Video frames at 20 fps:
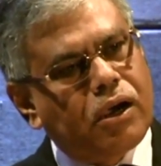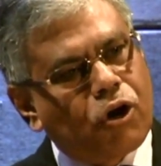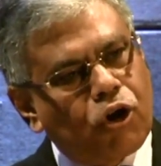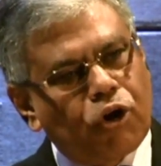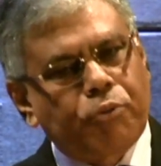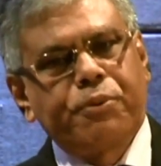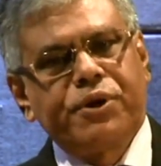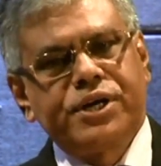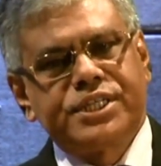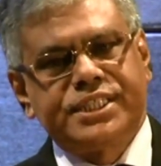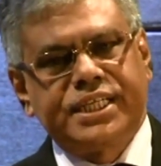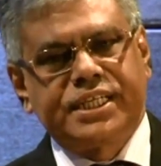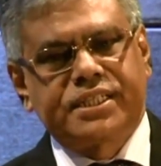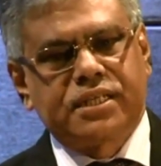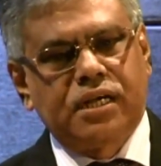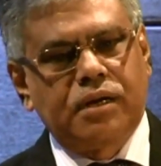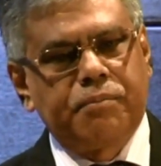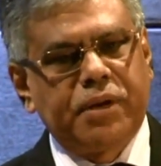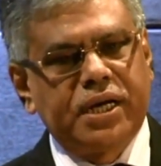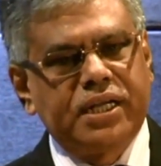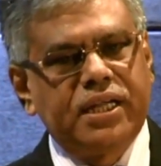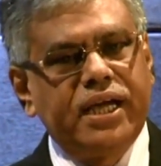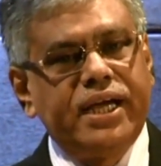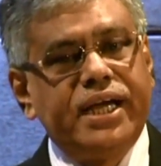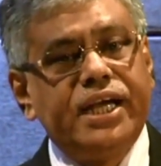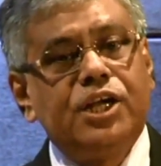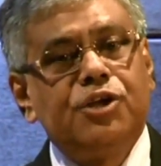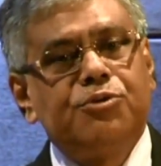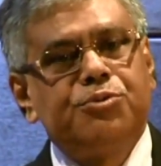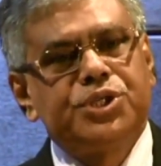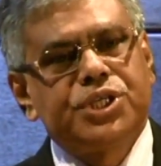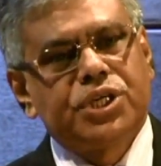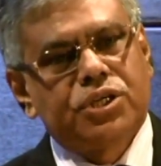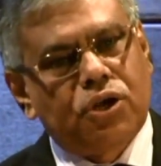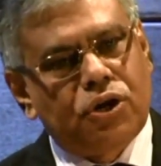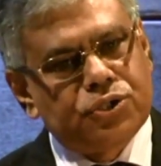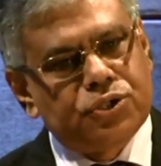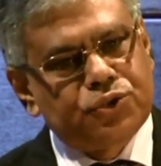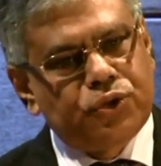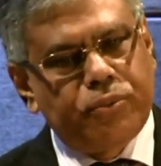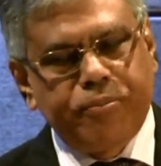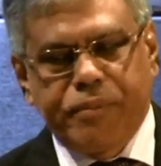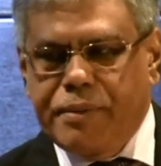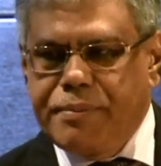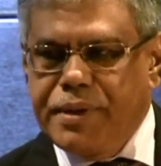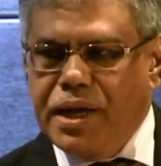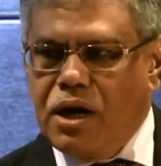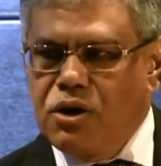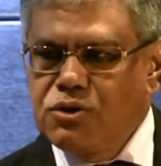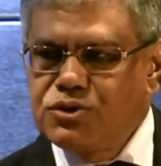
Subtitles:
corporate sector, but the individual also. Maybe